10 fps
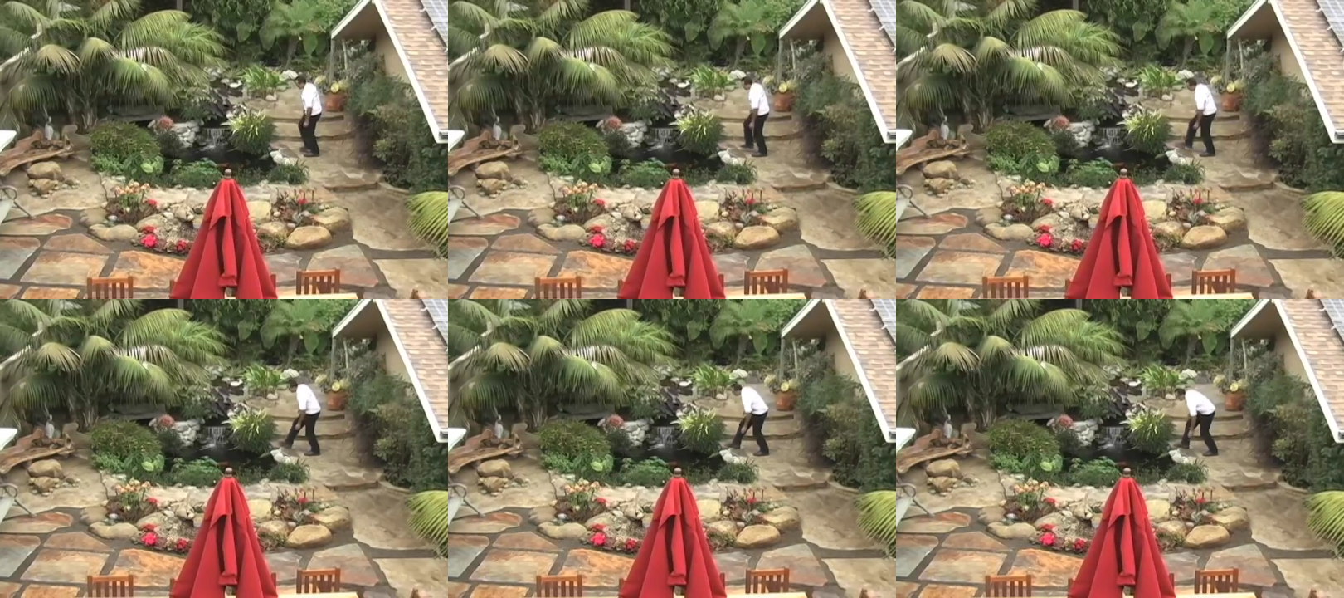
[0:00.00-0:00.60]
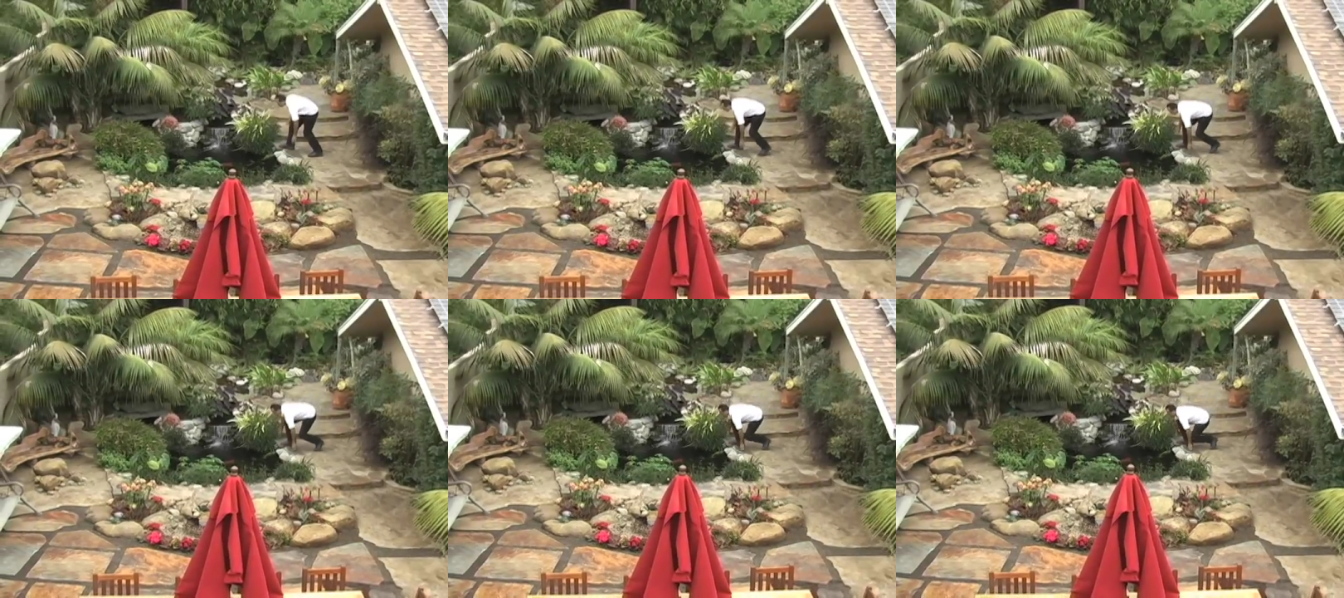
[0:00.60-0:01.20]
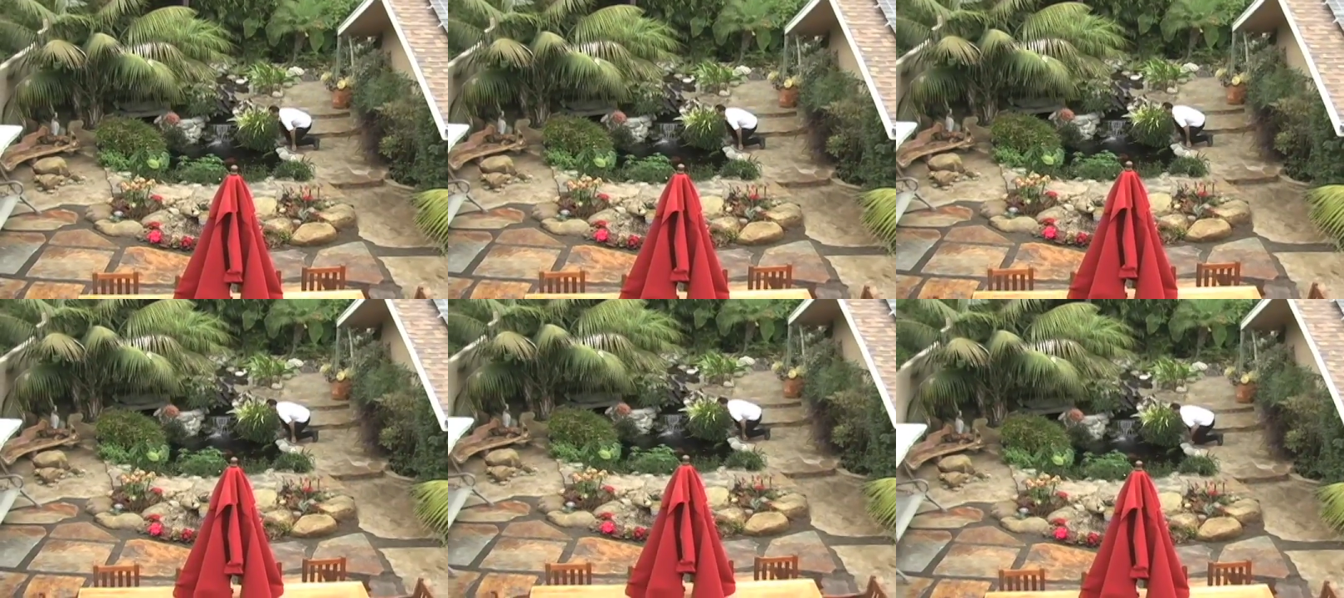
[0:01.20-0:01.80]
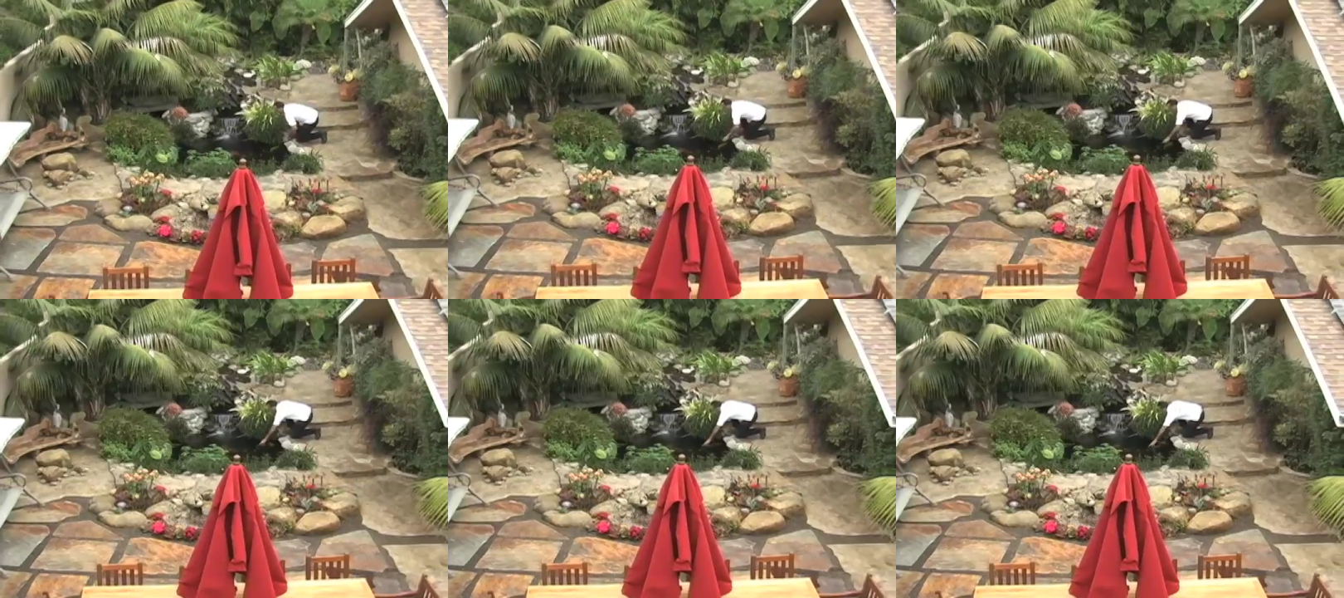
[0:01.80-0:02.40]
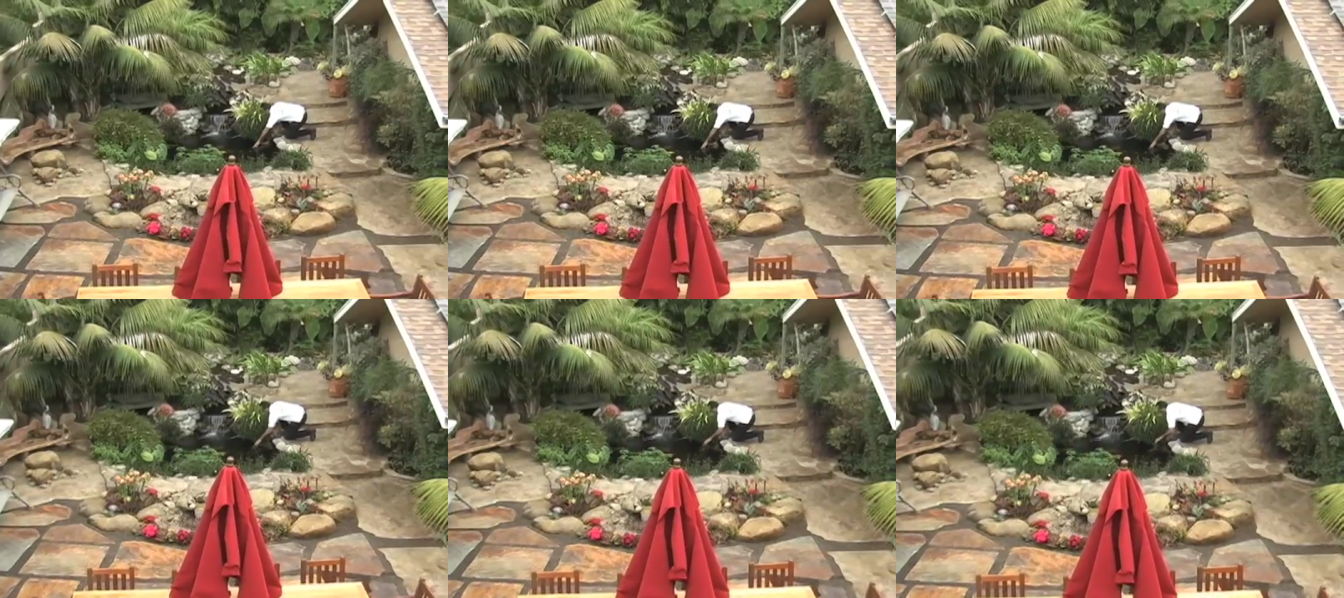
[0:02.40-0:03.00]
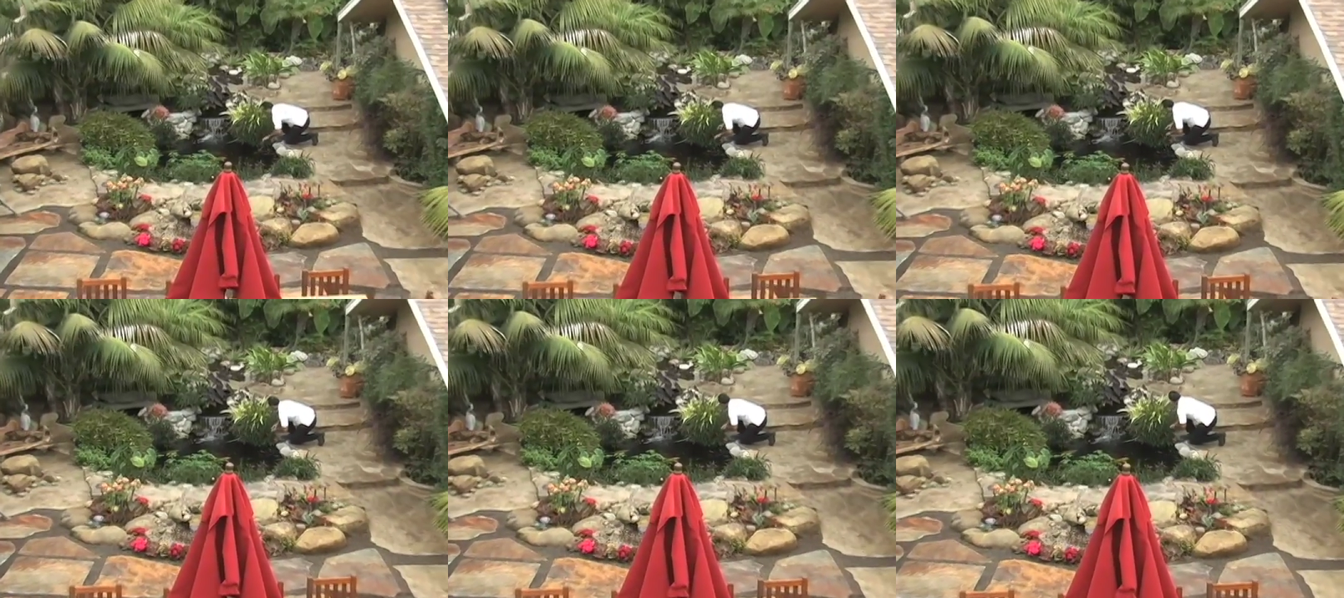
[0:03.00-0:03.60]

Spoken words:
[unreadable: no face in view]